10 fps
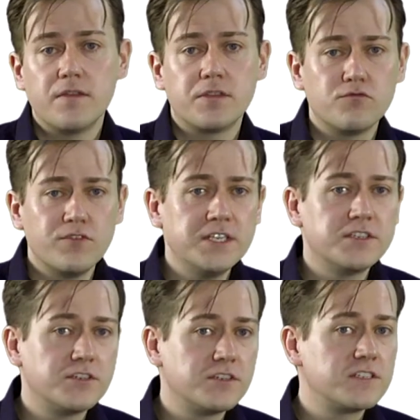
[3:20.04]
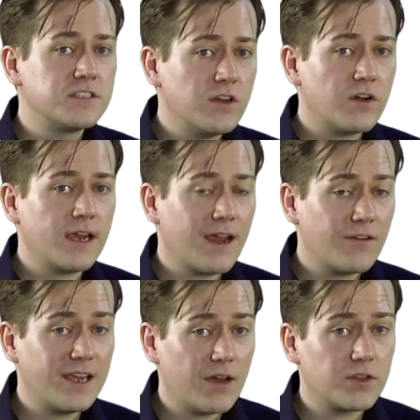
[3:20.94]
the researcher does not
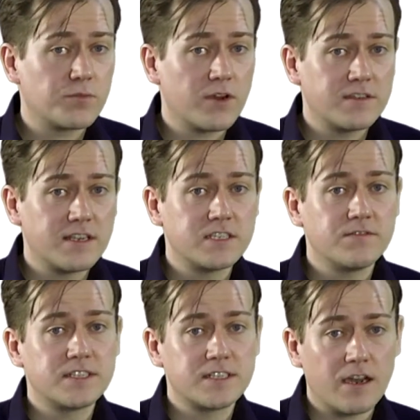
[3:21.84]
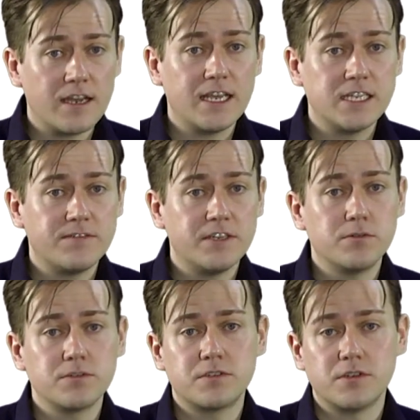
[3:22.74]
carry out the process of assigning
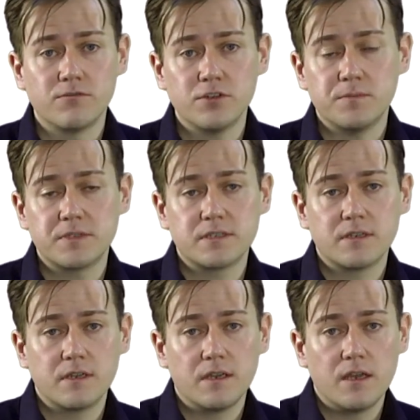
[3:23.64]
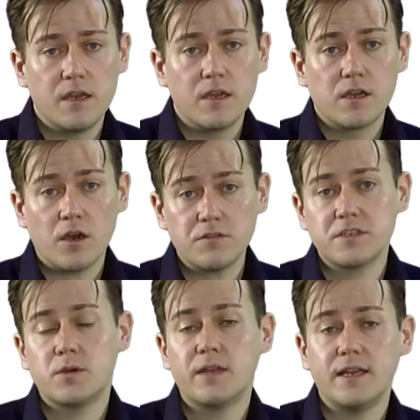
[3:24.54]
individuals to groups.
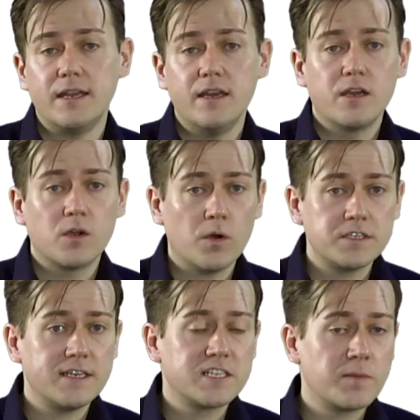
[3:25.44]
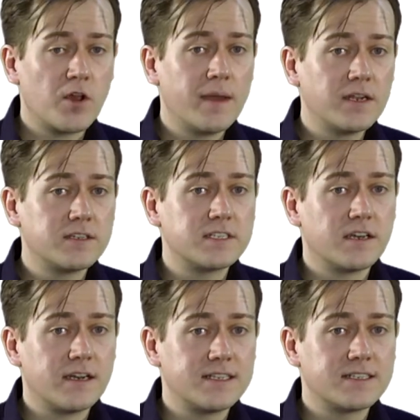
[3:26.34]
Consequently, quasi-experimental
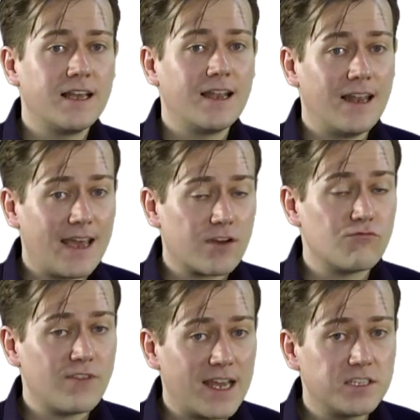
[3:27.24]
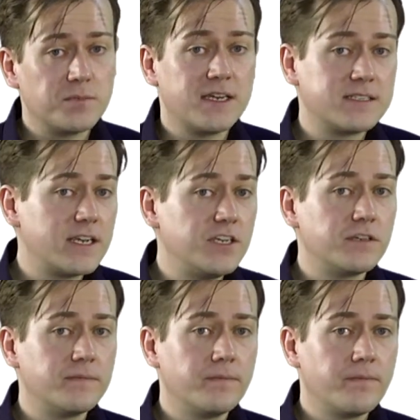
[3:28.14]
designs lack
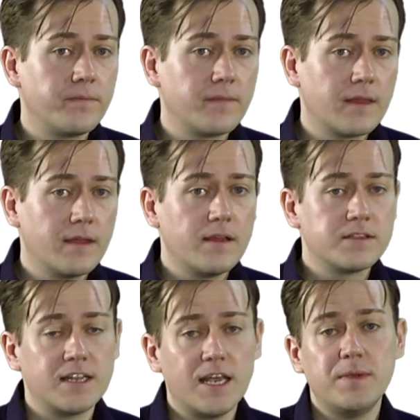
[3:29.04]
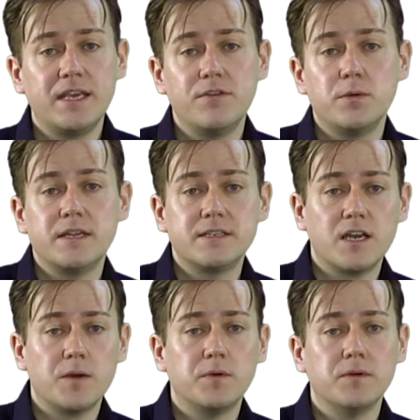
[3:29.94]
randomization. So let me give you an
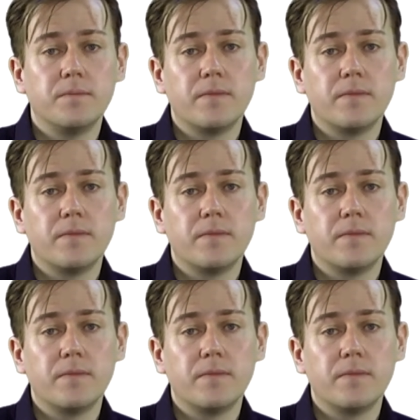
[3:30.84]
example.